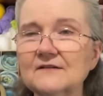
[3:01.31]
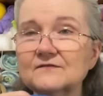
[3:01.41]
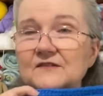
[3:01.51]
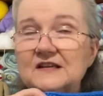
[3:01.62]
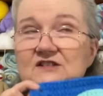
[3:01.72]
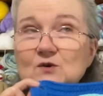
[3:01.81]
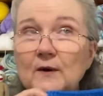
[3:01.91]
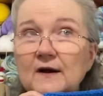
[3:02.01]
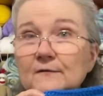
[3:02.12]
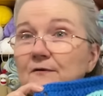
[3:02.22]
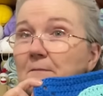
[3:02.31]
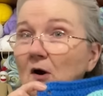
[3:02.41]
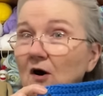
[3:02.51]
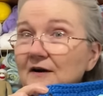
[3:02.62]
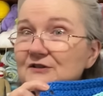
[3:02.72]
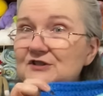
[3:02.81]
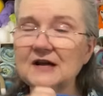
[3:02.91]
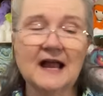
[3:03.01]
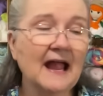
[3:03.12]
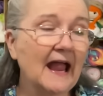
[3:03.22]
the square for March,
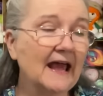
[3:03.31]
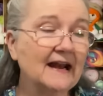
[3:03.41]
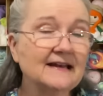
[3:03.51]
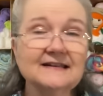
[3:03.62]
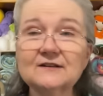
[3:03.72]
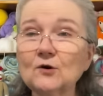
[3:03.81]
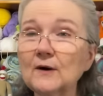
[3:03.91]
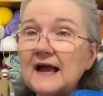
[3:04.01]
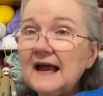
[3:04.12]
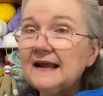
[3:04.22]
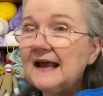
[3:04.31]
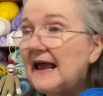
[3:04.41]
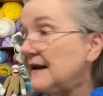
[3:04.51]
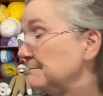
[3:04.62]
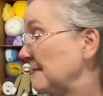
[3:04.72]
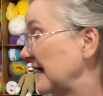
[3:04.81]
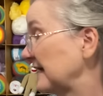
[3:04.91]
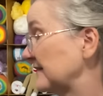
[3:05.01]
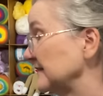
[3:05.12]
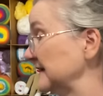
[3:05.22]
and I did go ahead and
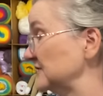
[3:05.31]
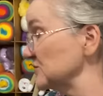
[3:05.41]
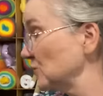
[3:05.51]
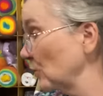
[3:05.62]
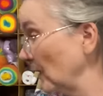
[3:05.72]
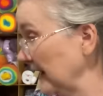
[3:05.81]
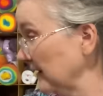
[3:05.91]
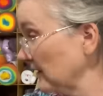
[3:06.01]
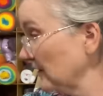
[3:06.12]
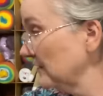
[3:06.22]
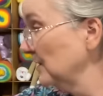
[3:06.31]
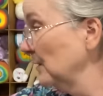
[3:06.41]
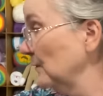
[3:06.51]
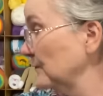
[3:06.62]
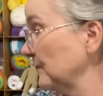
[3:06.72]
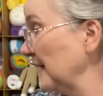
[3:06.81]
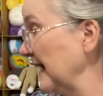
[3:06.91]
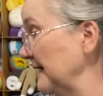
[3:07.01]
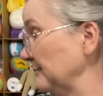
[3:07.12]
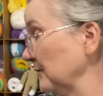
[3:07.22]
make the square for
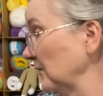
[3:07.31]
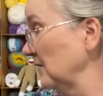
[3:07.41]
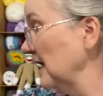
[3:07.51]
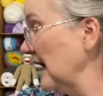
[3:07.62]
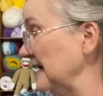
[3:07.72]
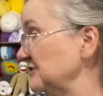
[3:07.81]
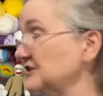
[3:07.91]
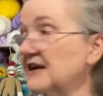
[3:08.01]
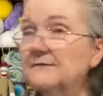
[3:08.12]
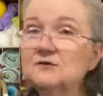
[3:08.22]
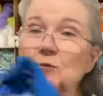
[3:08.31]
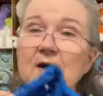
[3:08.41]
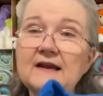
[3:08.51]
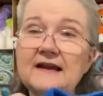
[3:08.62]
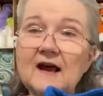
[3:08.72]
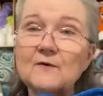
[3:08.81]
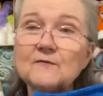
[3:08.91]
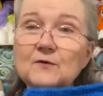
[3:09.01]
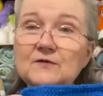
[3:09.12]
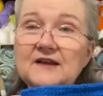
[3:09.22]
April. I just have to wait now
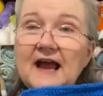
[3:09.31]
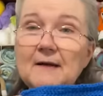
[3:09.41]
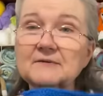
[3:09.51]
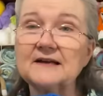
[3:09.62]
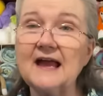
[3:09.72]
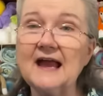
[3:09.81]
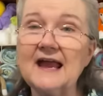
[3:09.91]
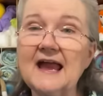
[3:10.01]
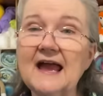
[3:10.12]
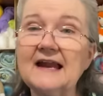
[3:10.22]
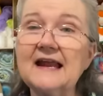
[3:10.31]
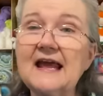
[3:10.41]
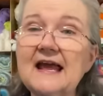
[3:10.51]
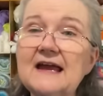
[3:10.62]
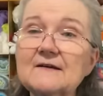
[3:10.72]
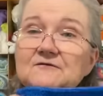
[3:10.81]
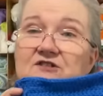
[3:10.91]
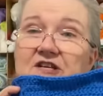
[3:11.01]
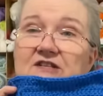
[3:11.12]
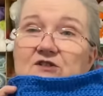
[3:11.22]
for the applique. And if
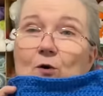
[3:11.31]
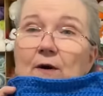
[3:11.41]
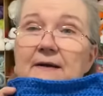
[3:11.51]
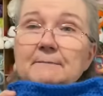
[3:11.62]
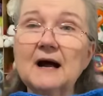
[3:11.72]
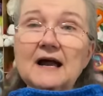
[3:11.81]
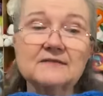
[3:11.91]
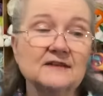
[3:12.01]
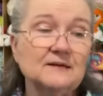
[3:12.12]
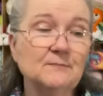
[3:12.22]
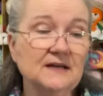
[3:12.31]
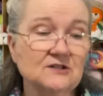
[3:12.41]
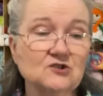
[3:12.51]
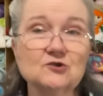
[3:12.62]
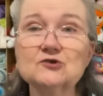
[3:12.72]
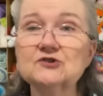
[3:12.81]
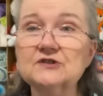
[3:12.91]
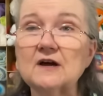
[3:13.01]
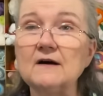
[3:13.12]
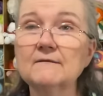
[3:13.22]
she is going by the pictures
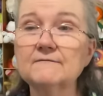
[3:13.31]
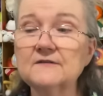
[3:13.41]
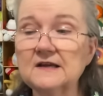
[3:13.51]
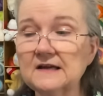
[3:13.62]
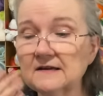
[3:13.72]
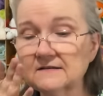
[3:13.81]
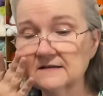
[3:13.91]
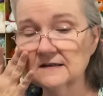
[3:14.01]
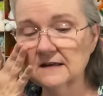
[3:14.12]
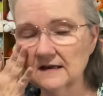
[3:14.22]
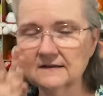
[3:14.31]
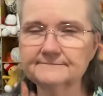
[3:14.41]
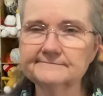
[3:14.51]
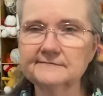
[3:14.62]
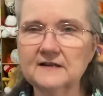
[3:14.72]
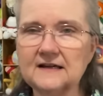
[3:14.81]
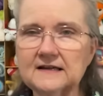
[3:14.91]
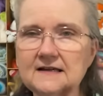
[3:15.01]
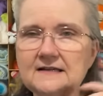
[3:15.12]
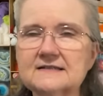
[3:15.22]
of the
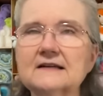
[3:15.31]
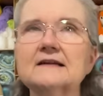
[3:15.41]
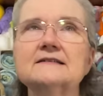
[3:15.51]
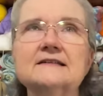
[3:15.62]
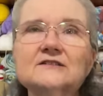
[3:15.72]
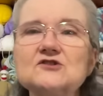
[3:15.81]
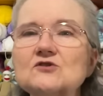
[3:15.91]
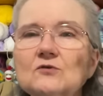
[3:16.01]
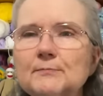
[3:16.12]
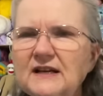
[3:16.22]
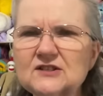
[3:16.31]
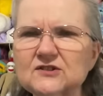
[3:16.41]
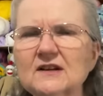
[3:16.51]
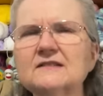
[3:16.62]
it's like a digital picture,